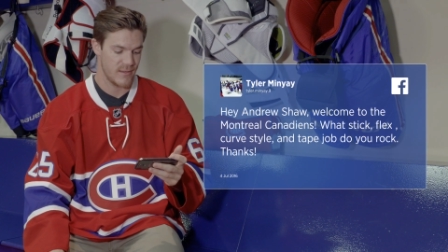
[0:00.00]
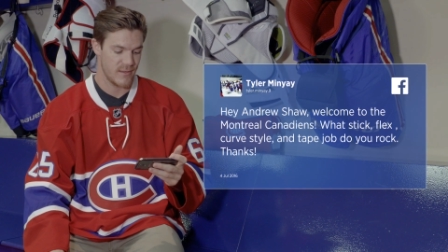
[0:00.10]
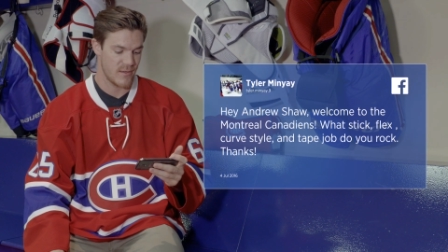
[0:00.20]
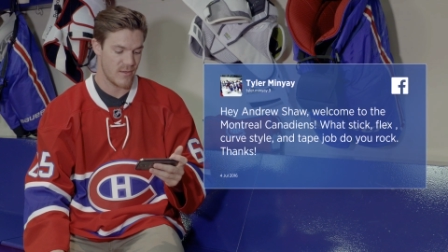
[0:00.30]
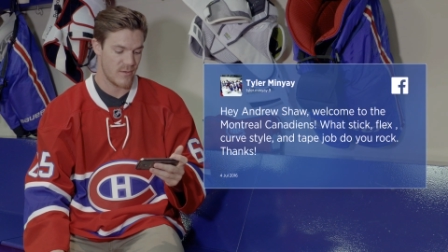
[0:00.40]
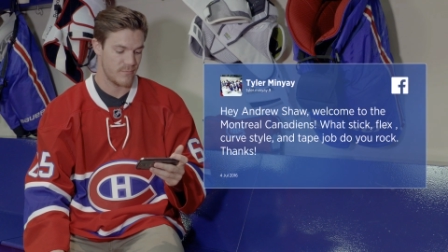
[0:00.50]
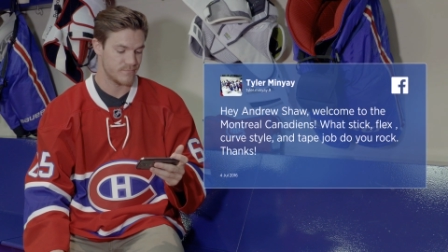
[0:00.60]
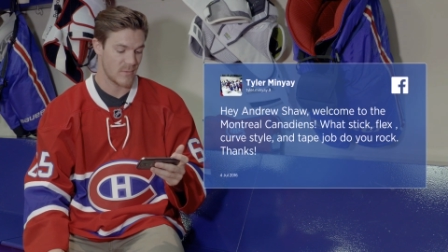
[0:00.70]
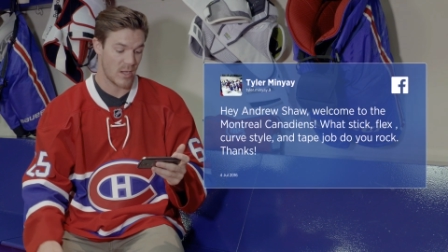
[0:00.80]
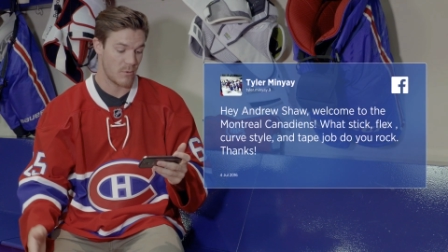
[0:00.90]

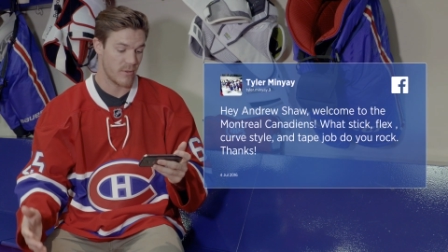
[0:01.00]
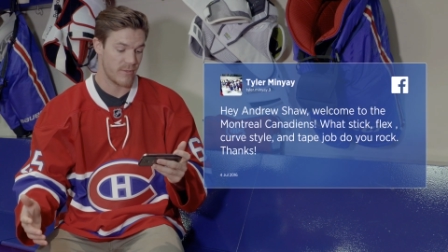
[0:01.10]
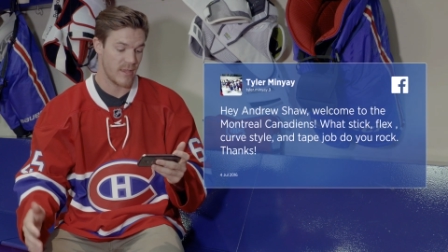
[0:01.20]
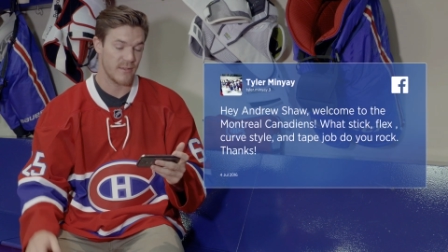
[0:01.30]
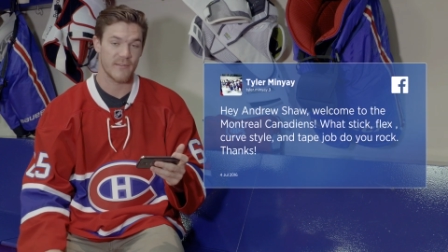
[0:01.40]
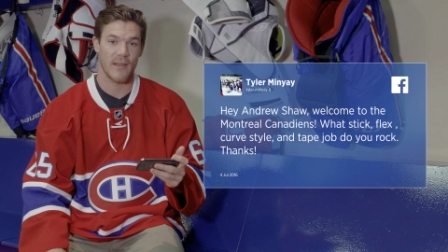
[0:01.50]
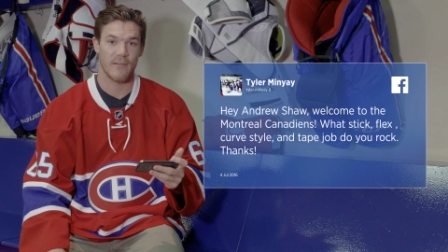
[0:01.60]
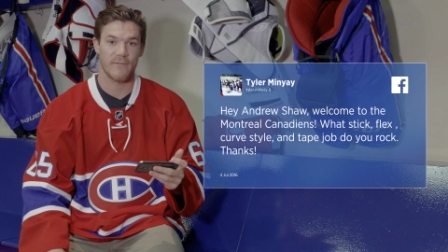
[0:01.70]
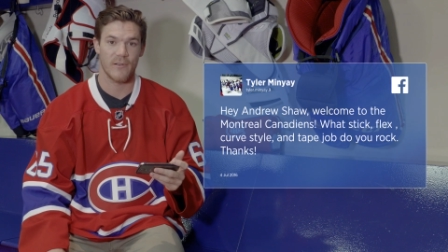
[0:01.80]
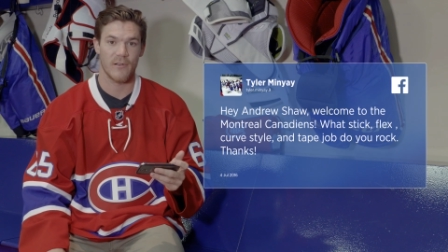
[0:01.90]
And I want to thank you,
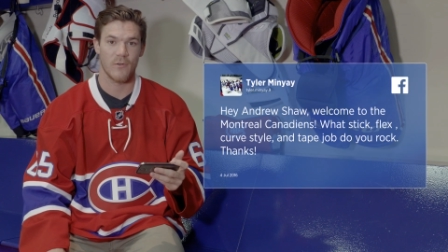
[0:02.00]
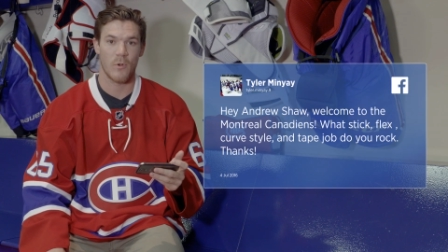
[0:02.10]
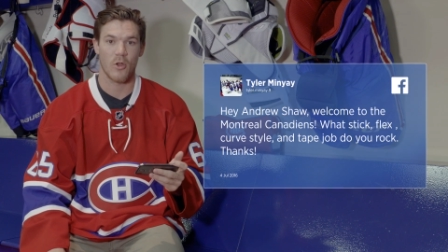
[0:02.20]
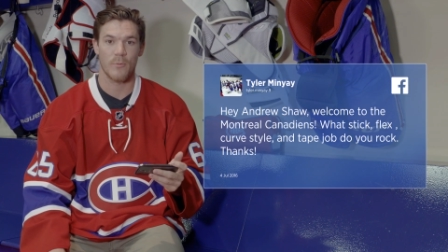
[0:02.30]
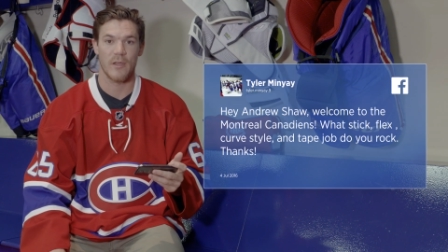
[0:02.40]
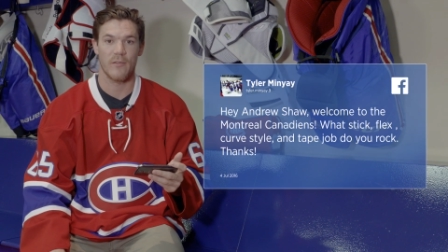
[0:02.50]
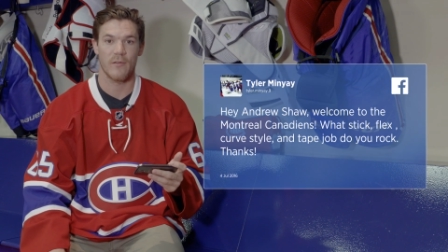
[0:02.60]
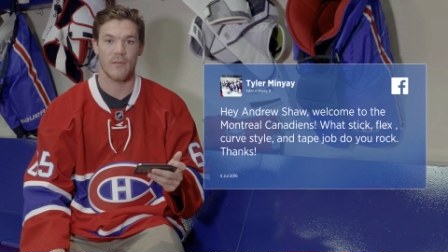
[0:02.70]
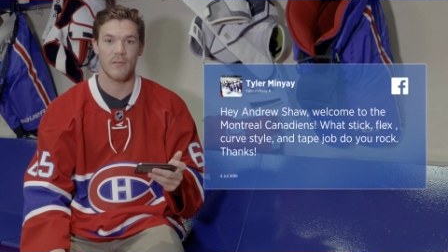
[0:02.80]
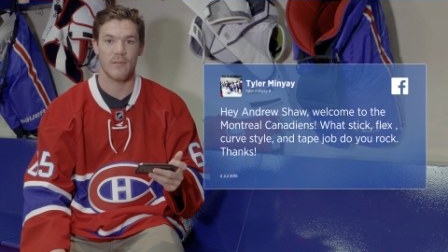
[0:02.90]
Tyler, for welcoming me
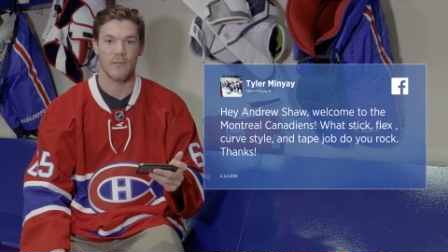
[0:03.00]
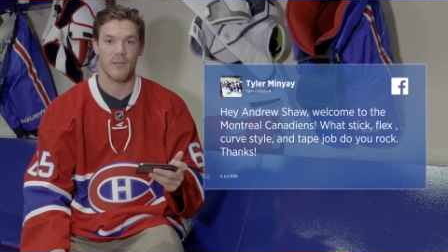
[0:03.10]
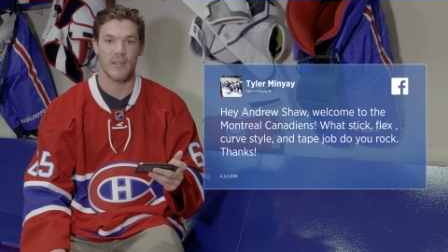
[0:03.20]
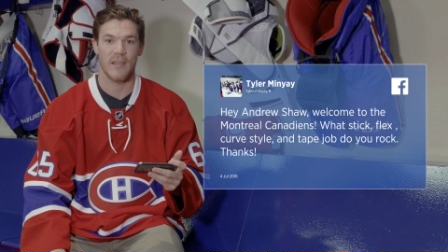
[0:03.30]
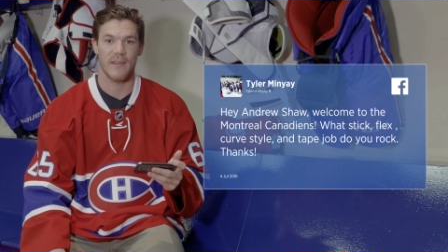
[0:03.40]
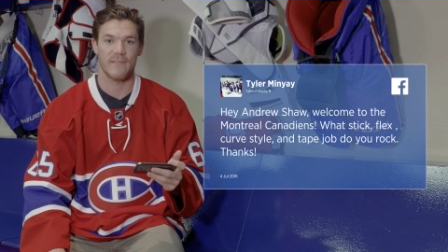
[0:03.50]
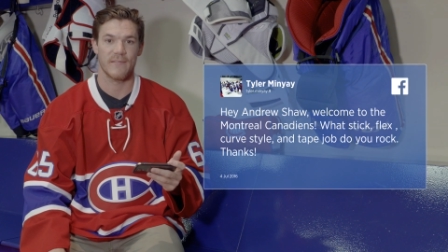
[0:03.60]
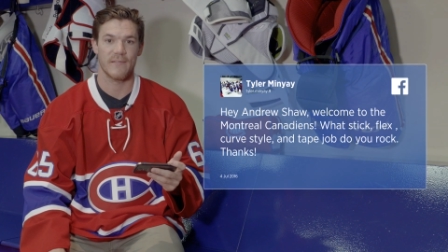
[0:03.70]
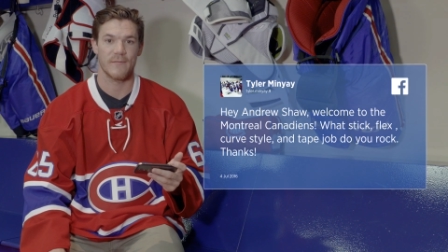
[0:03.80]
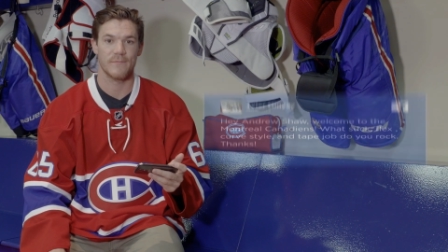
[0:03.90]
to the
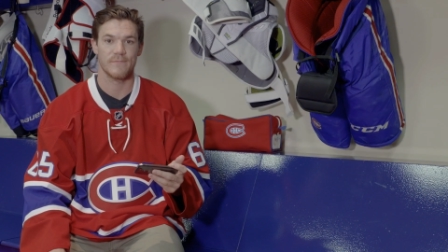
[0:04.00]
Canadiens.